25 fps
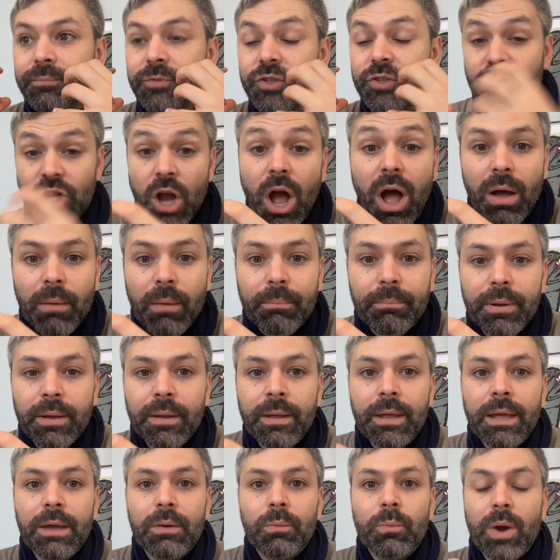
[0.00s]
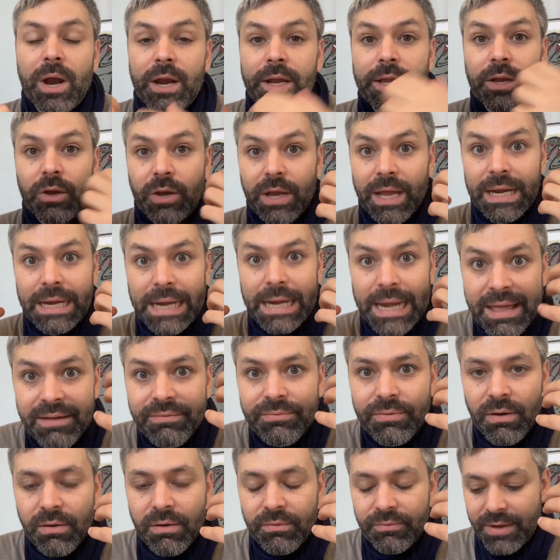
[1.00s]
job where you can
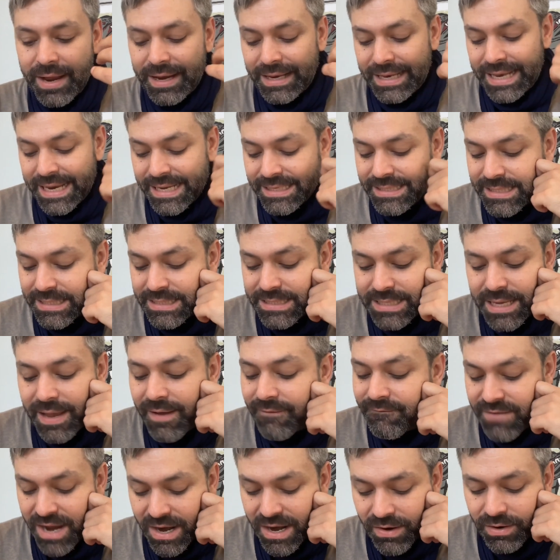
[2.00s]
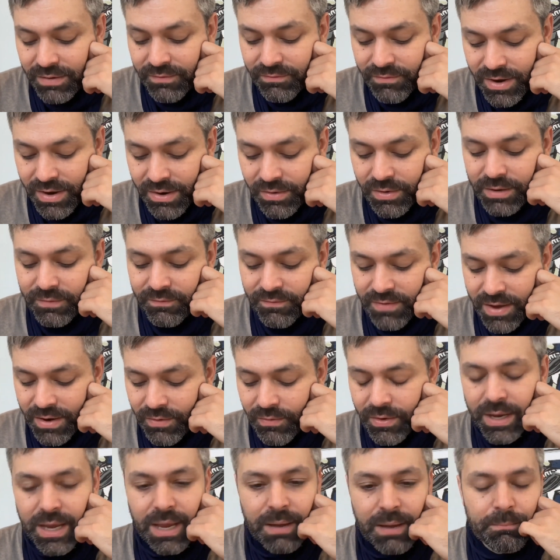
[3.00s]
live off, and this is very, very,
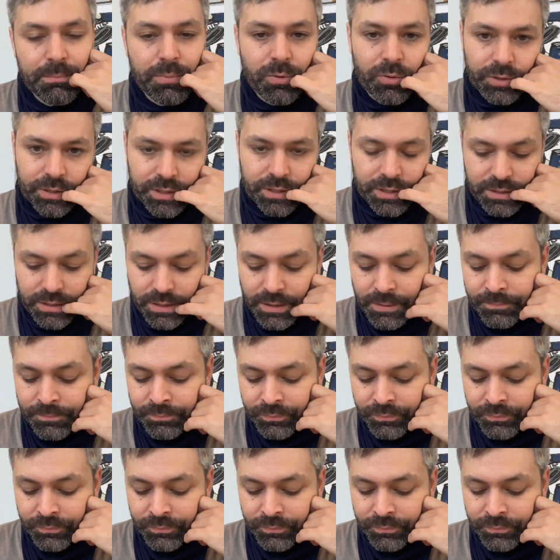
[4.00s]
very important.